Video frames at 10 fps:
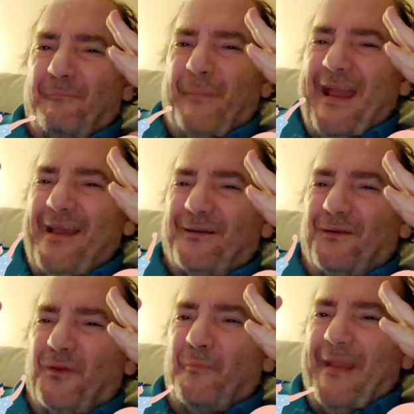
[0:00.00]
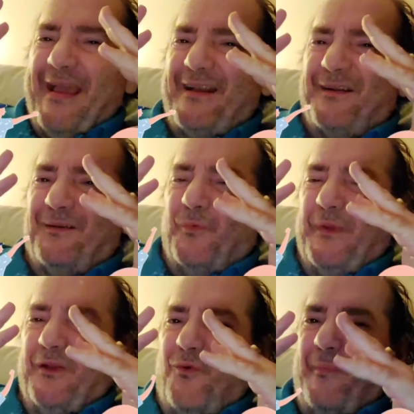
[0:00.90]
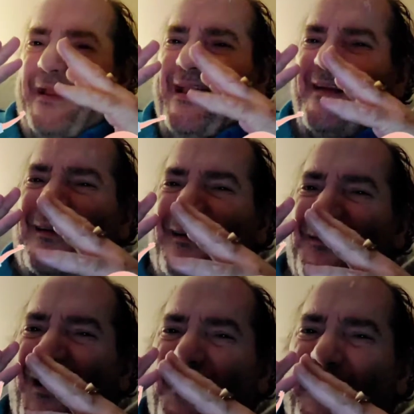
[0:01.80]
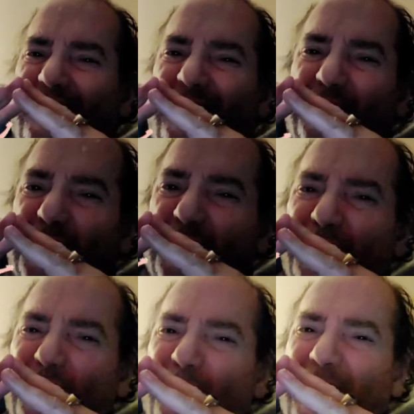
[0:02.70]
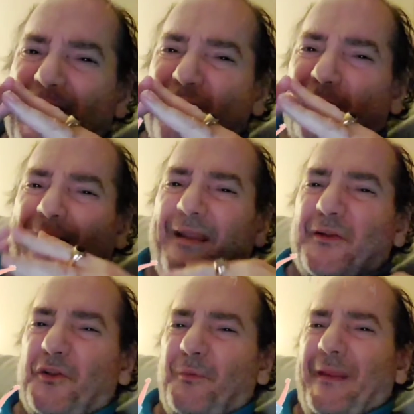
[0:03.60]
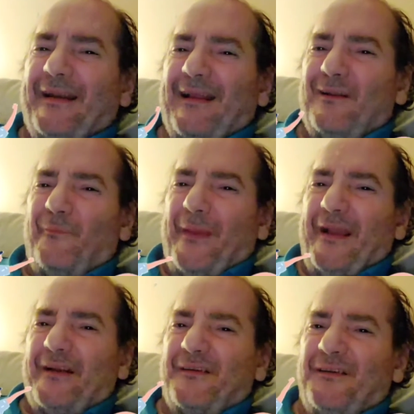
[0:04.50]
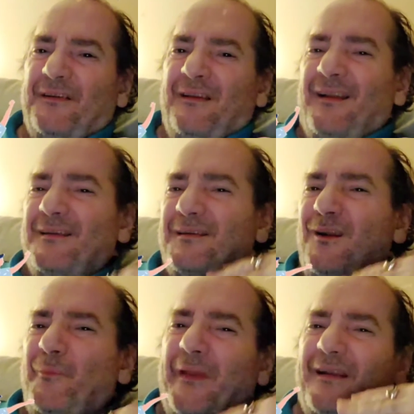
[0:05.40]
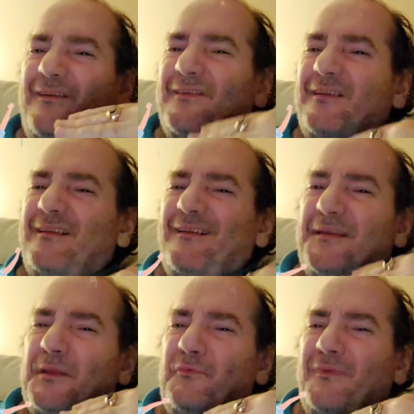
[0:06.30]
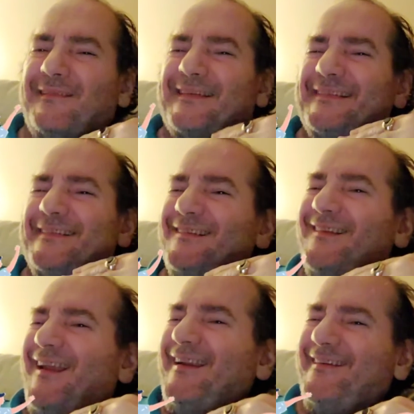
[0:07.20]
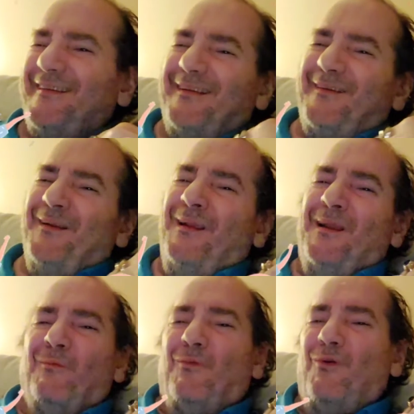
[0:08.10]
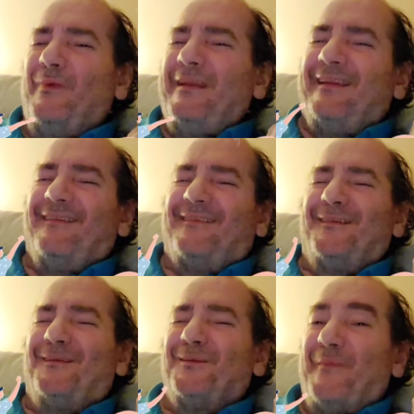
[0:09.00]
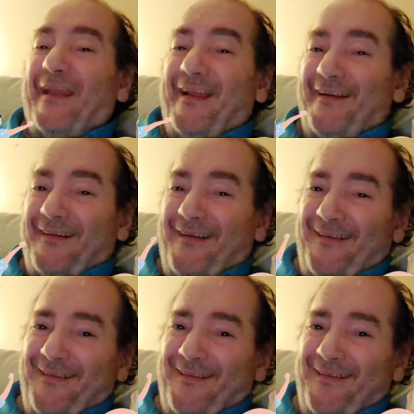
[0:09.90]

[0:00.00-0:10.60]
matter or matter, we know matter as our matter. Like the earth is made out of matter, you're made out of matter. Dark matter is a little different. It's a little lighter than what we consider matter.